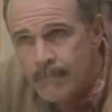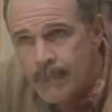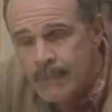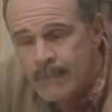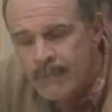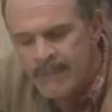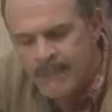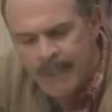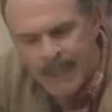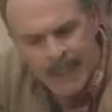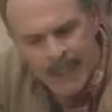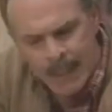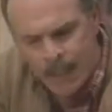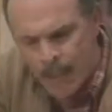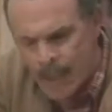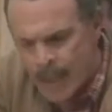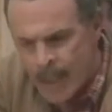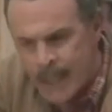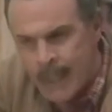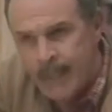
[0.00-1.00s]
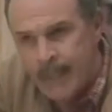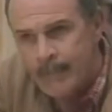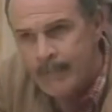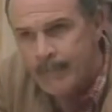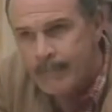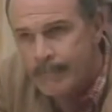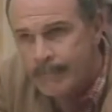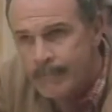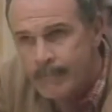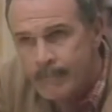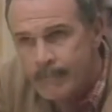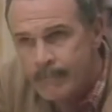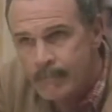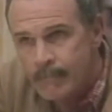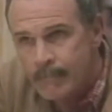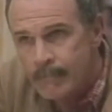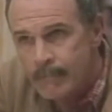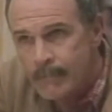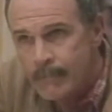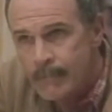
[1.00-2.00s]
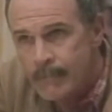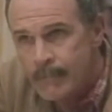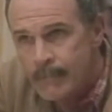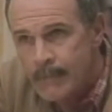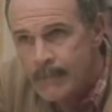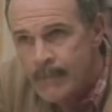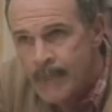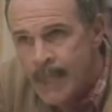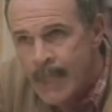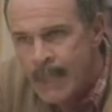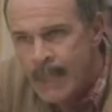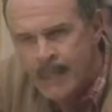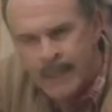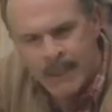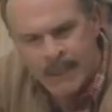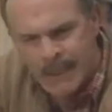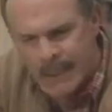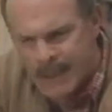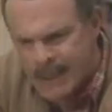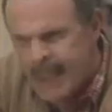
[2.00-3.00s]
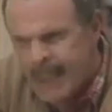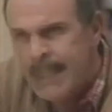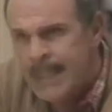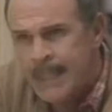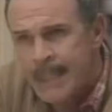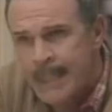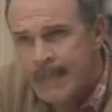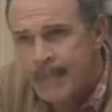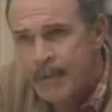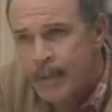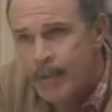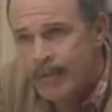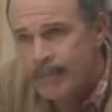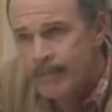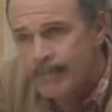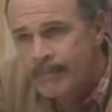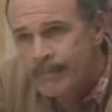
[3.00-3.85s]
And finally, one night, I couldn't take it anymore.